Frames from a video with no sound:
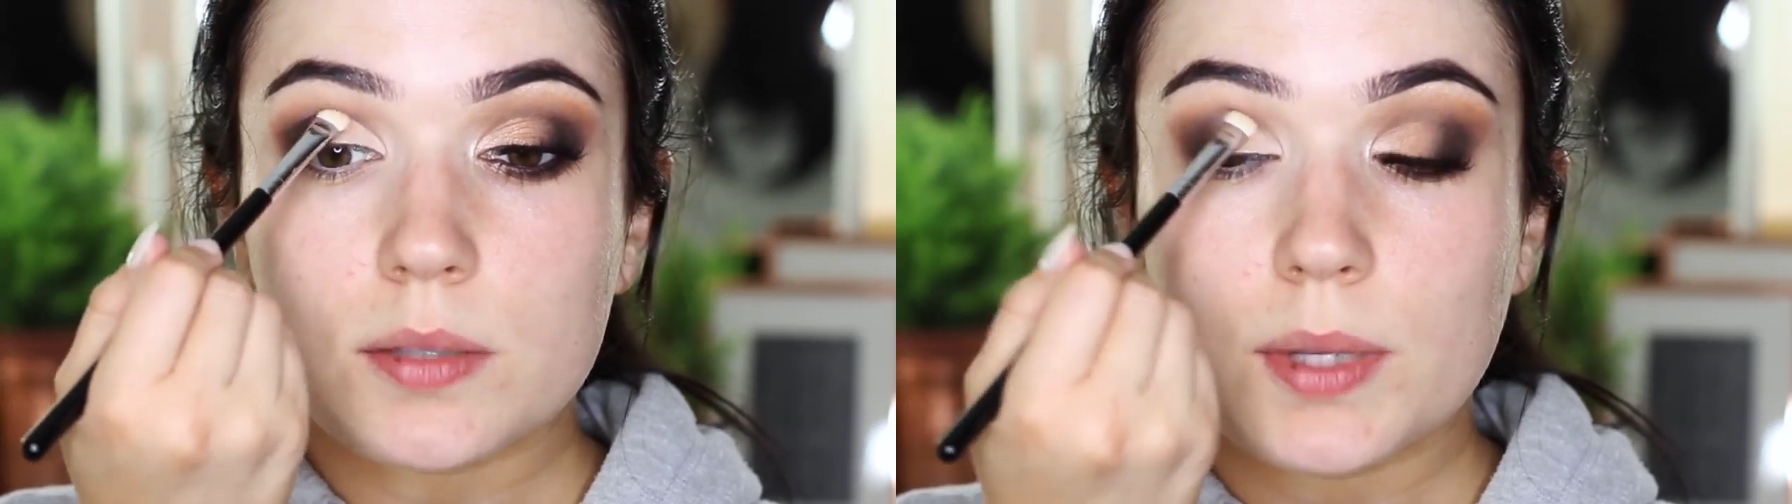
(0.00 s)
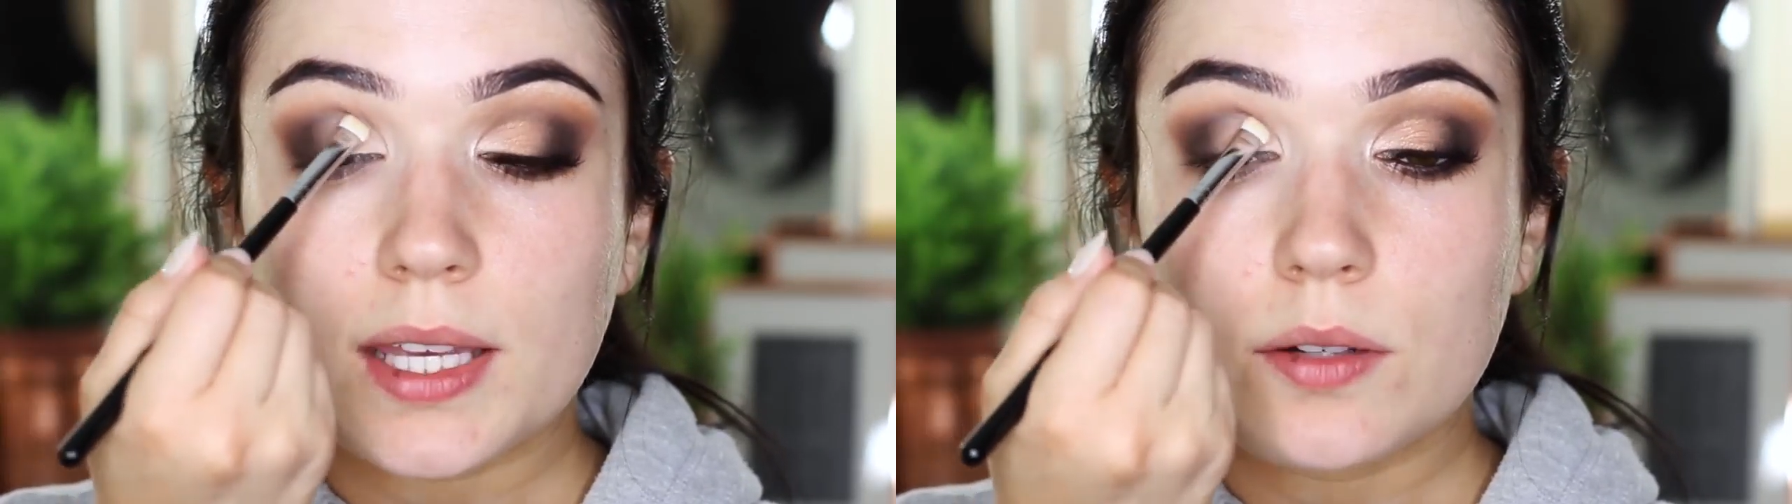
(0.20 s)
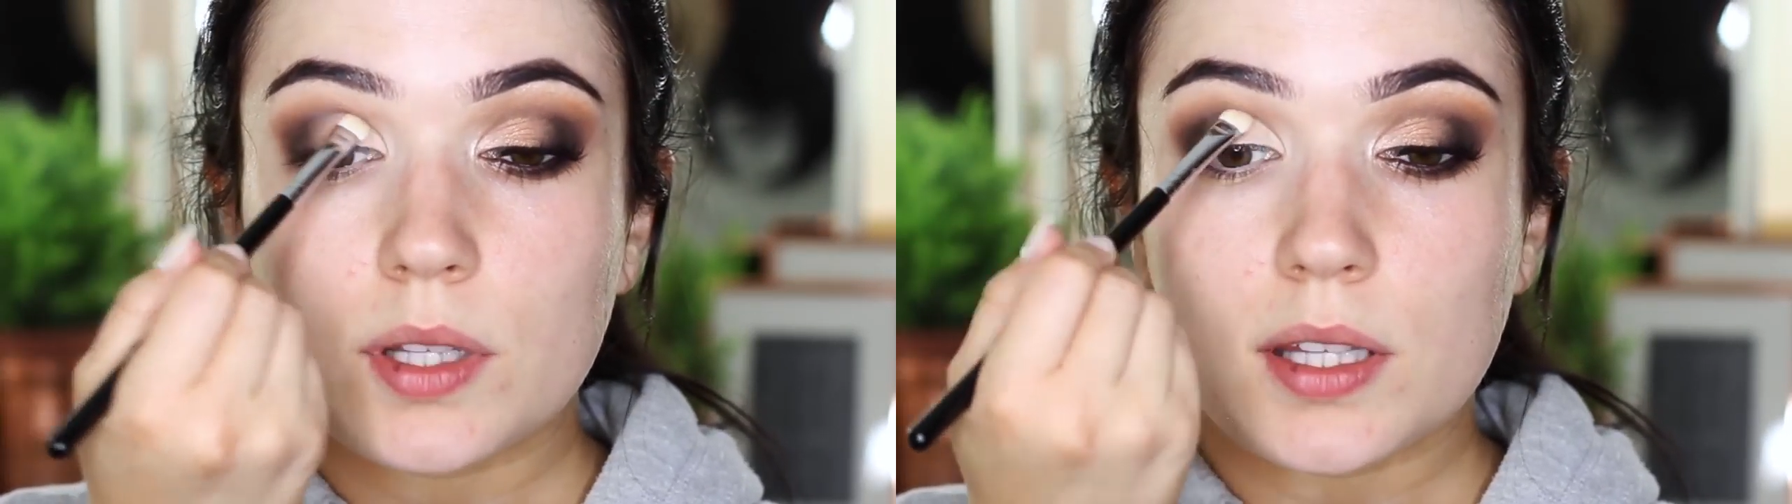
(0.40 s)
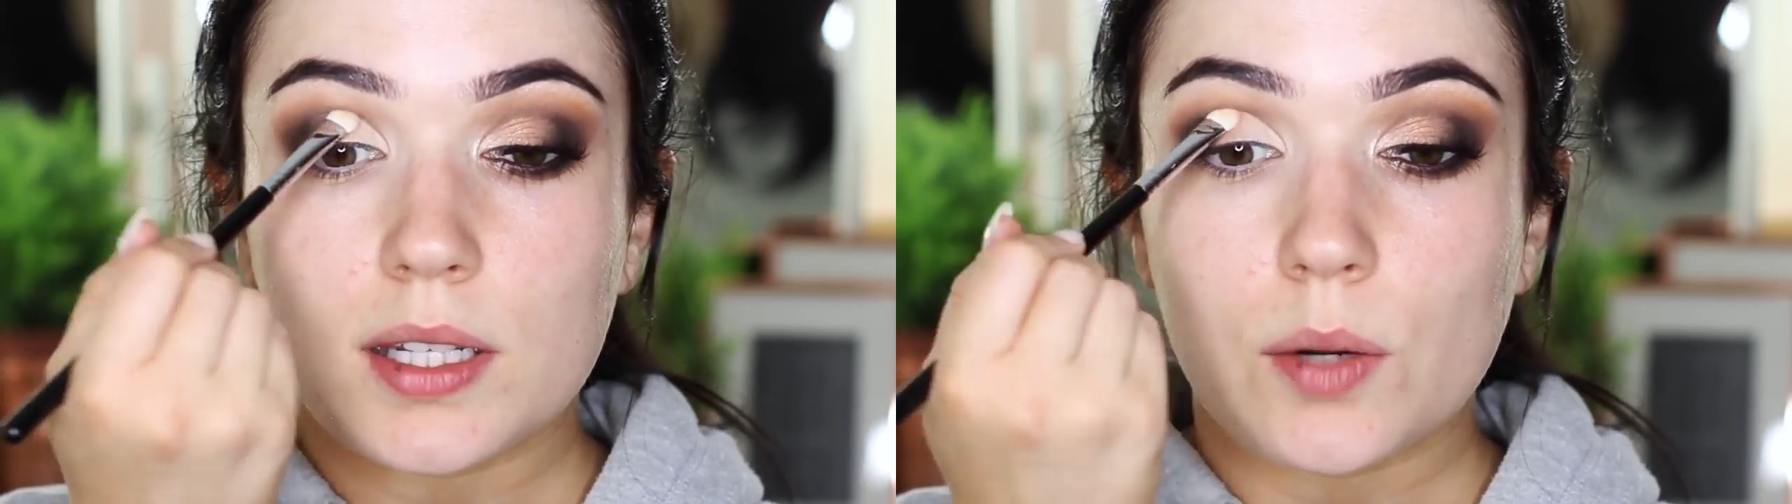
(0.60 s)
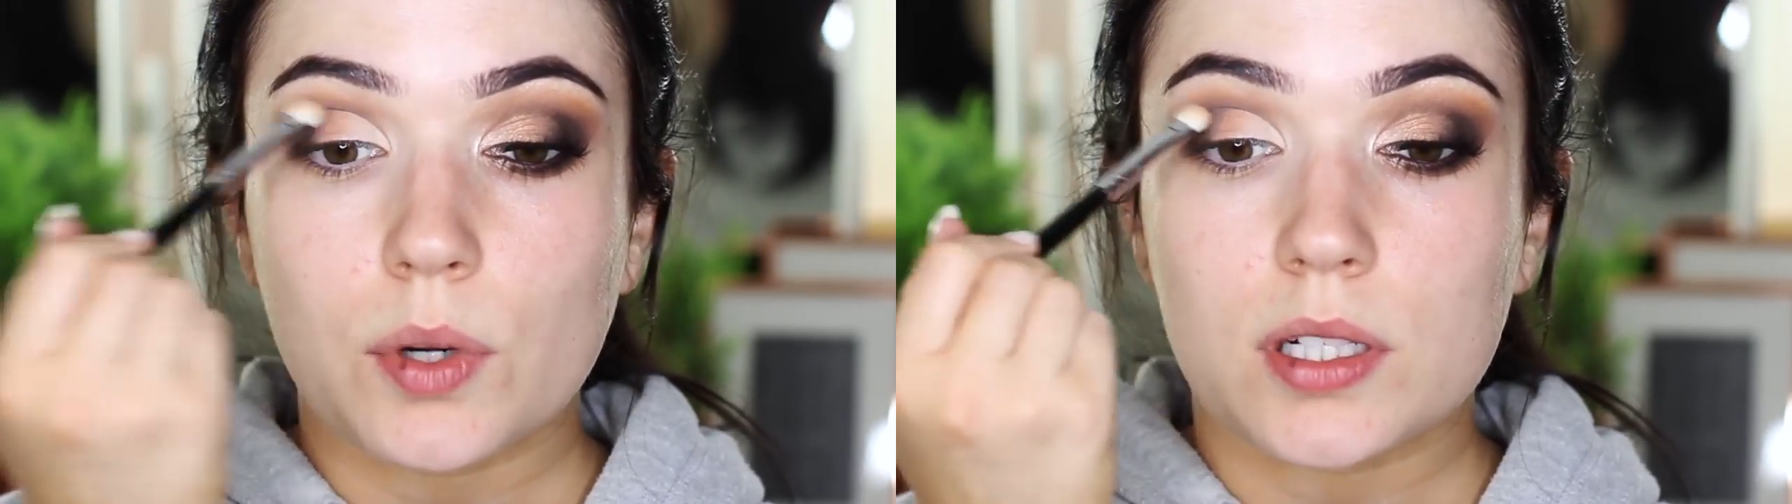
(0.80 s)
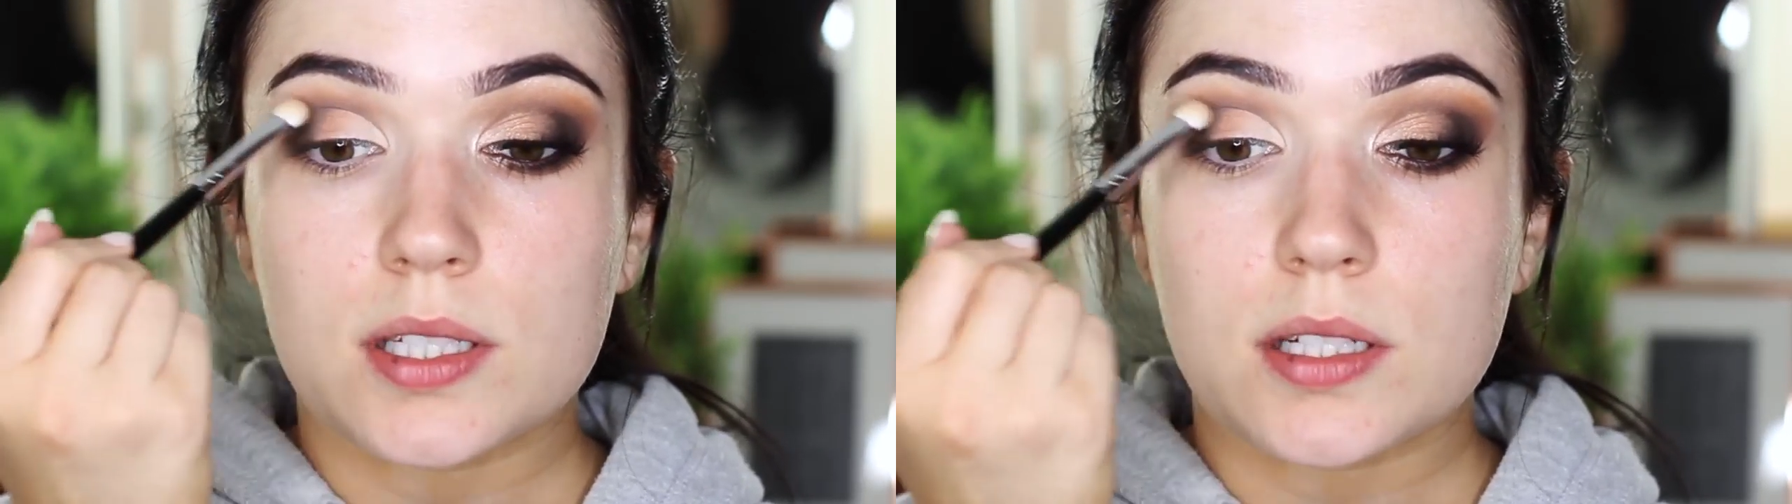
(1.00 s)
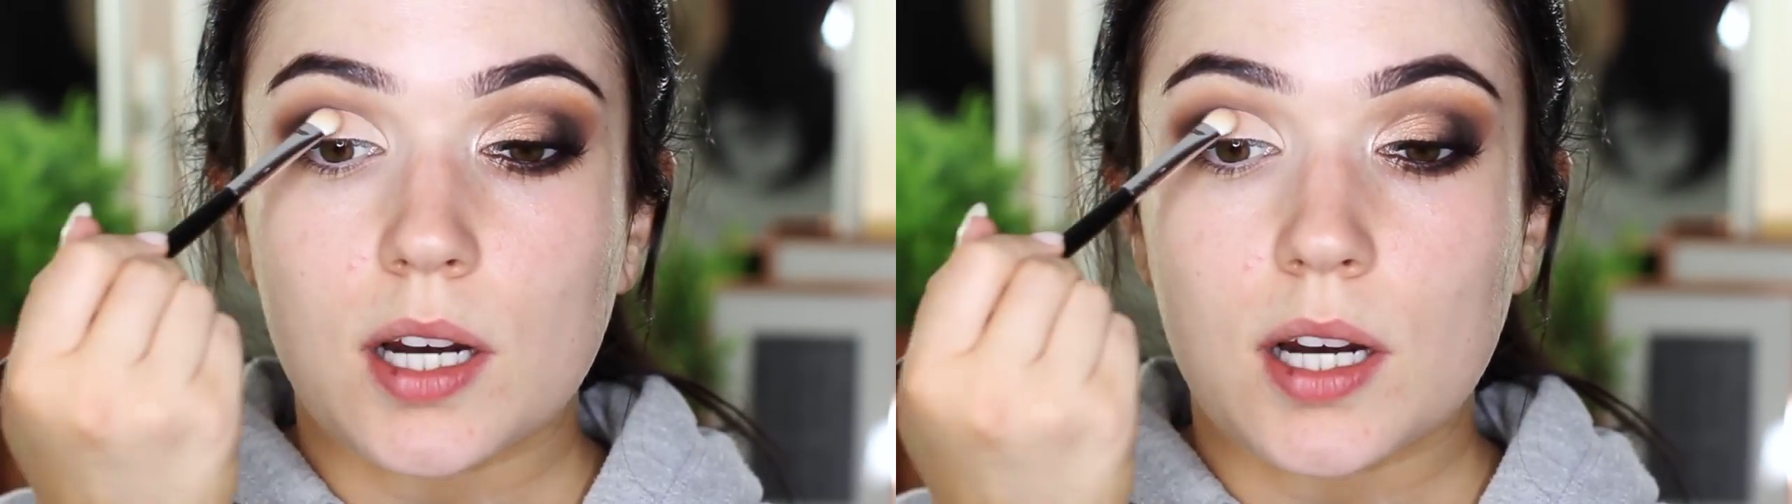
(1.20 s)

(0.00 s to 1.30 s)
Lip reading: to begin with, and now we're going to